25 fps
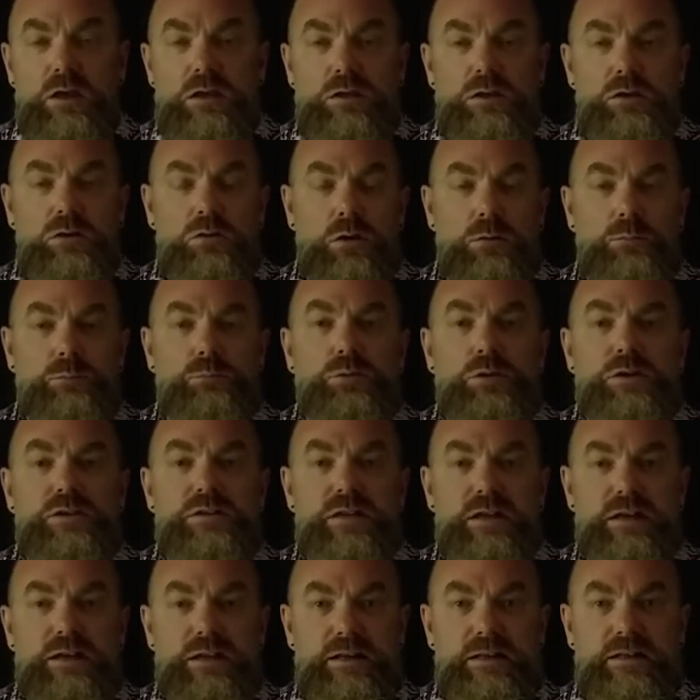I'm
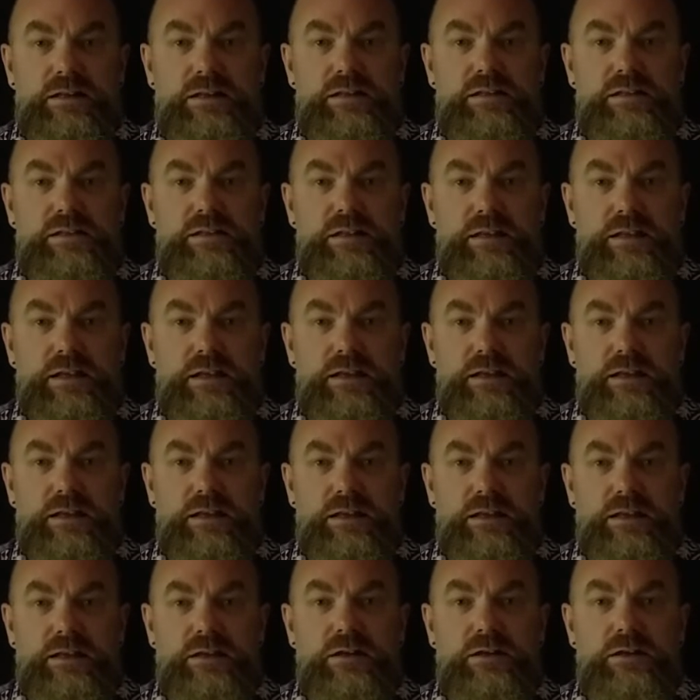presenting this
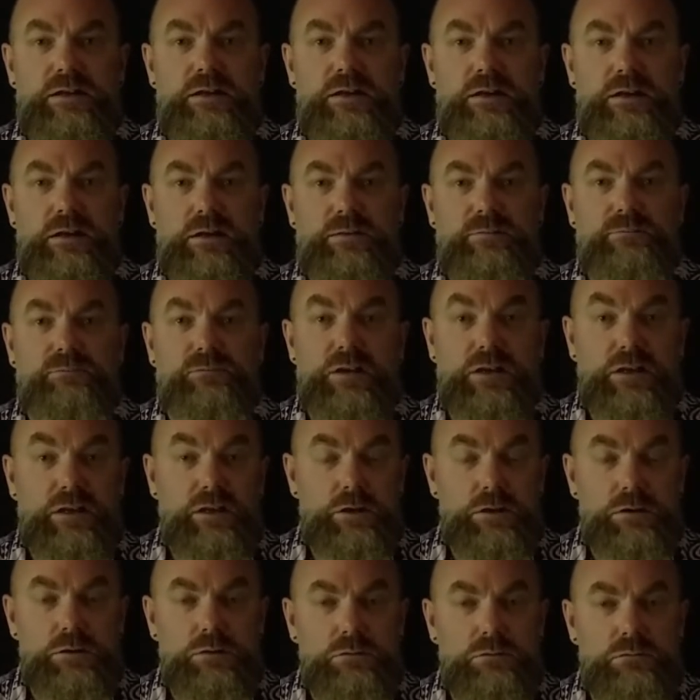in a
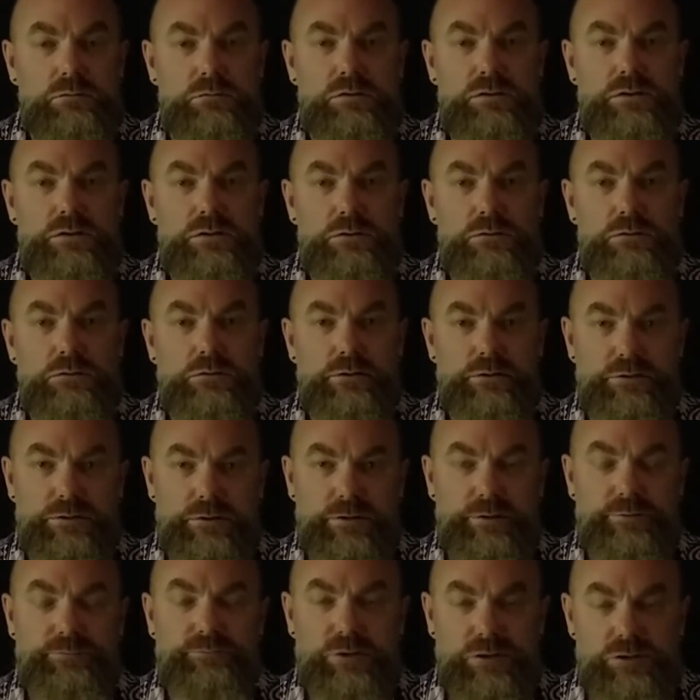video, so there's
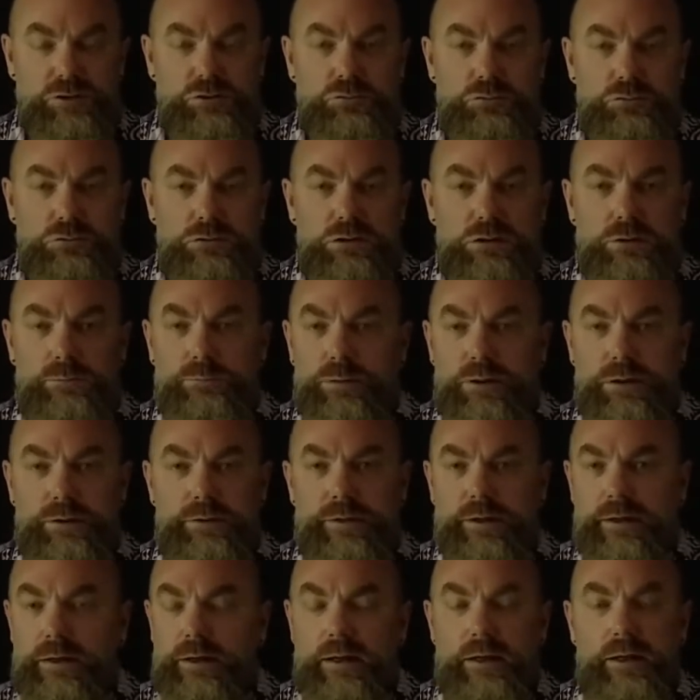a visual
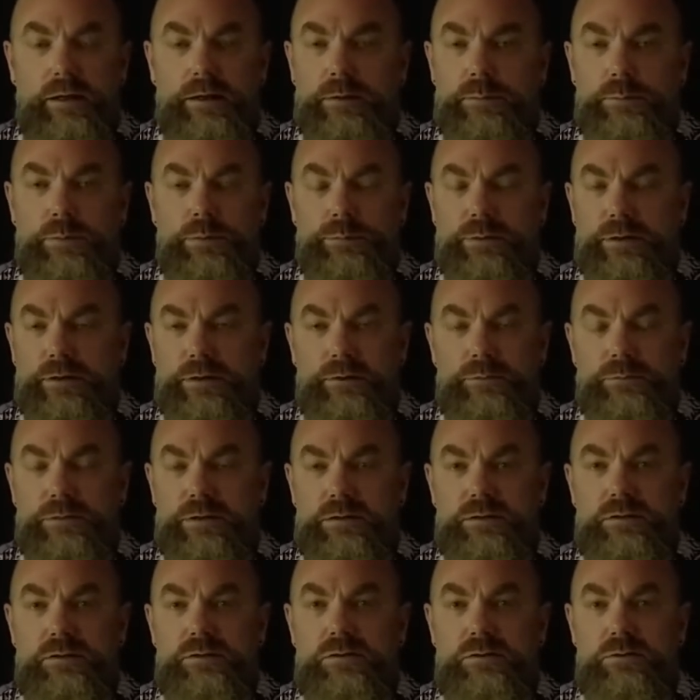component, but by no
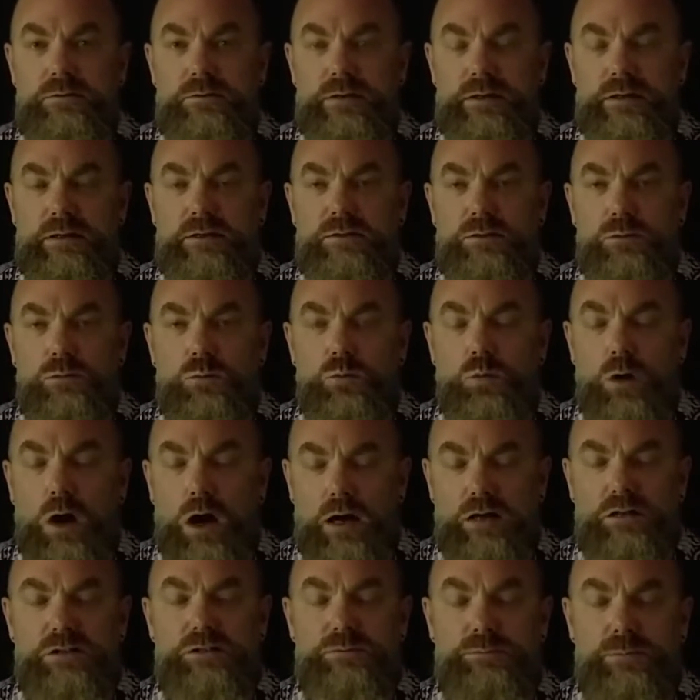means do you need to
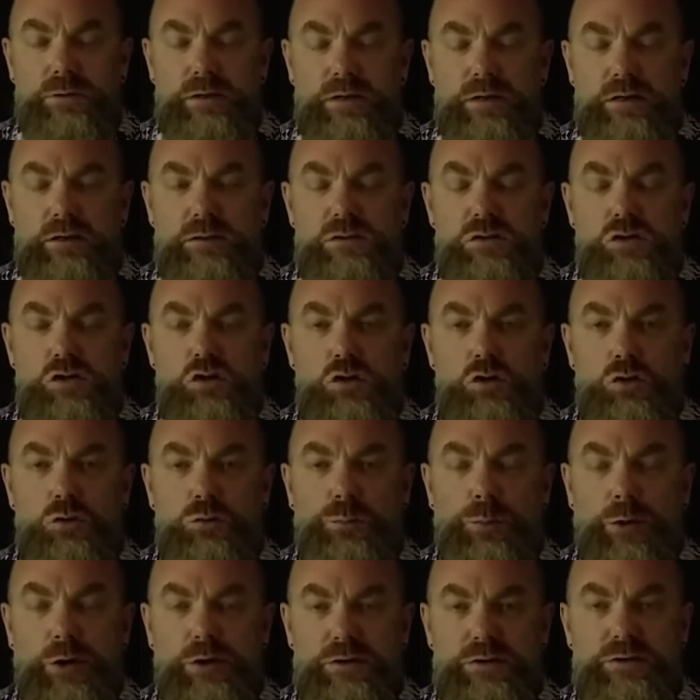watch me to
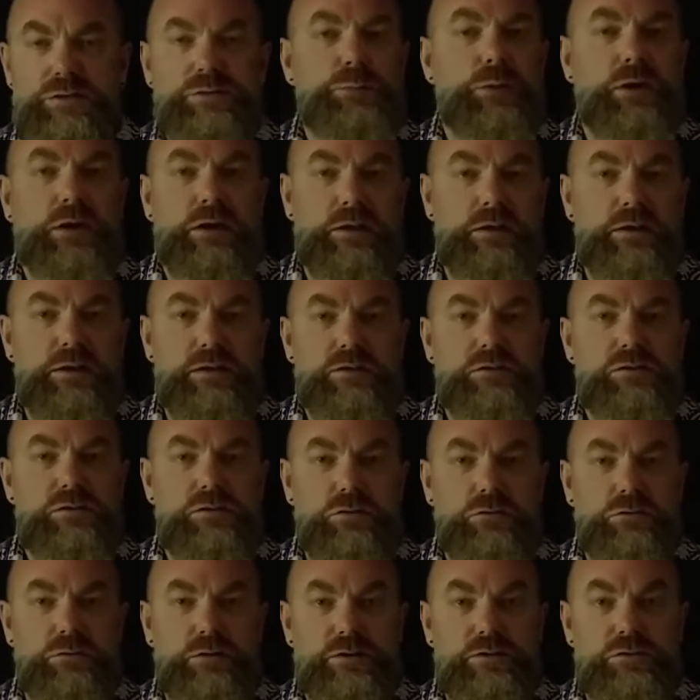participate in this.
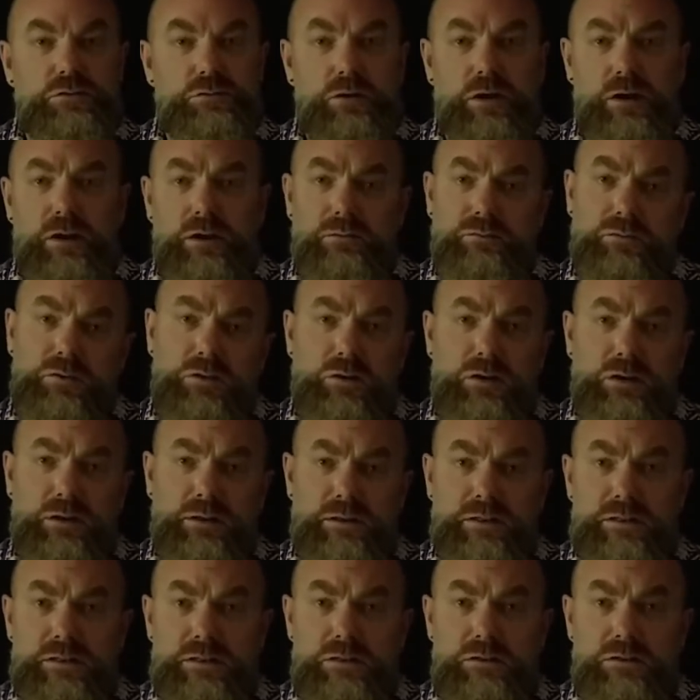So it's great if you can
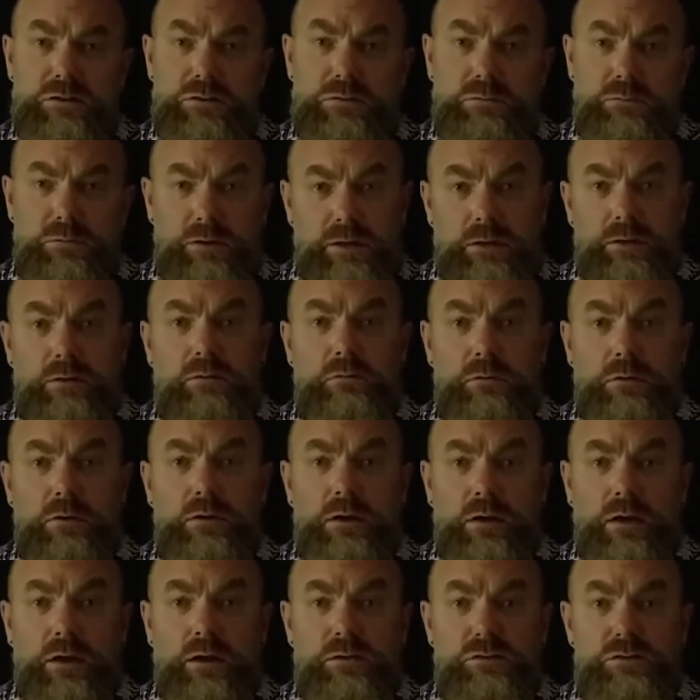listen to it
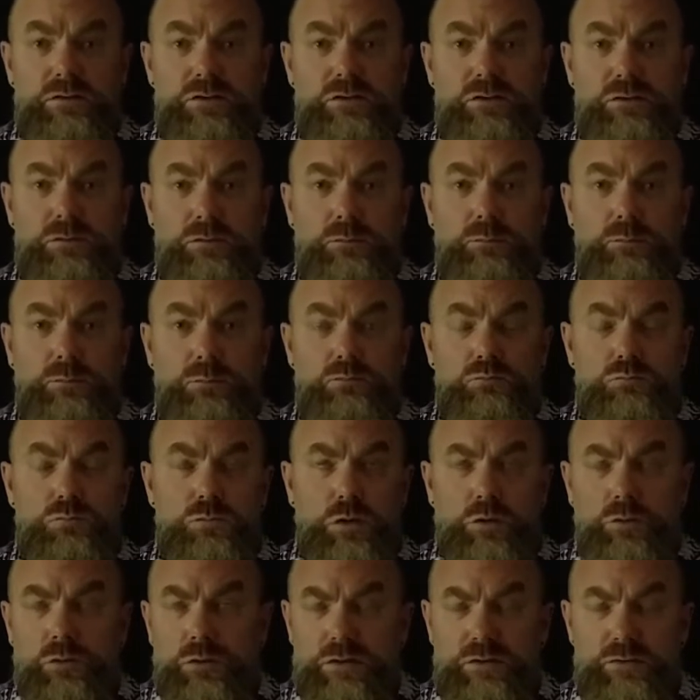and just
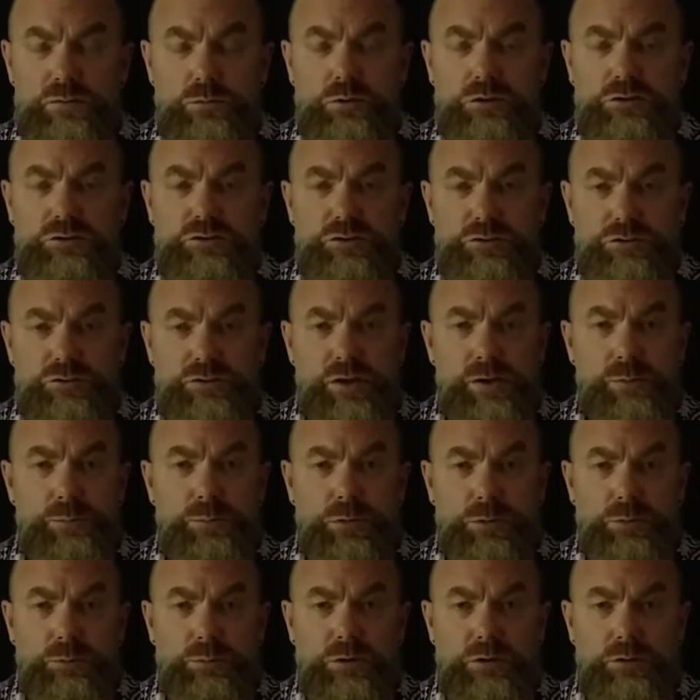notice what shows up
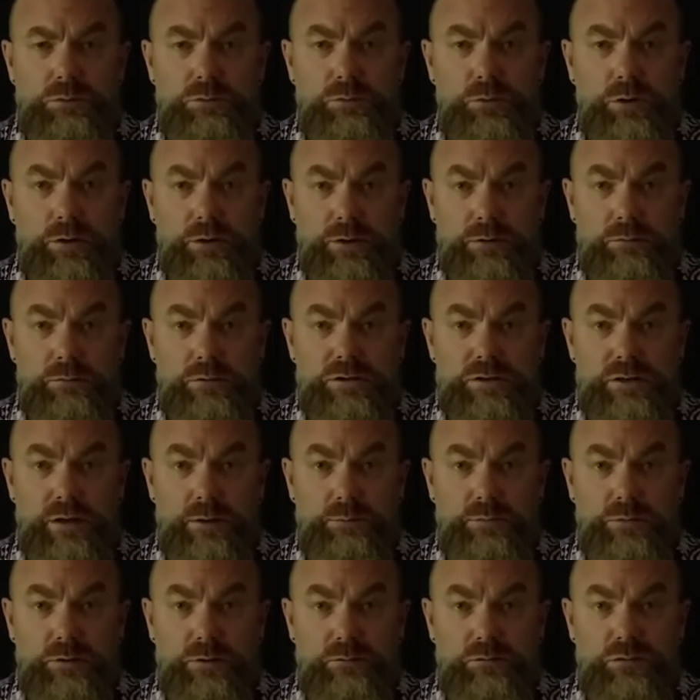and be really
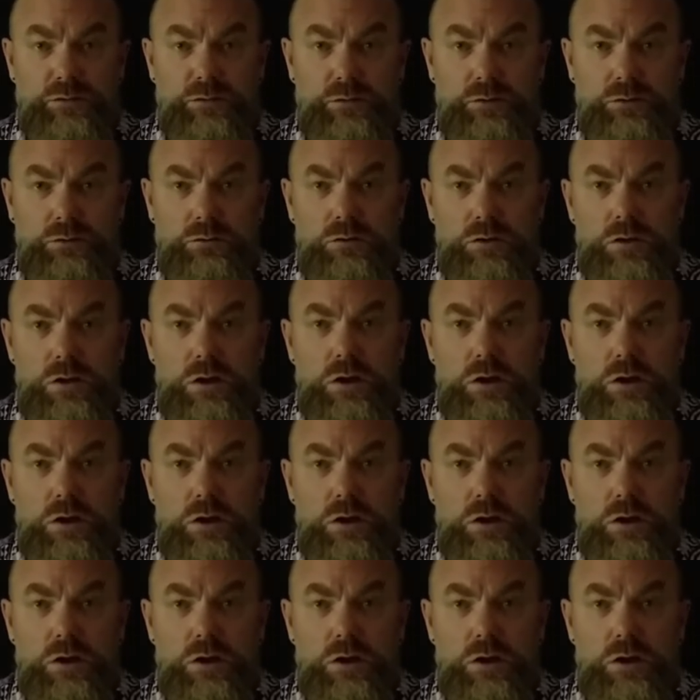receptive. So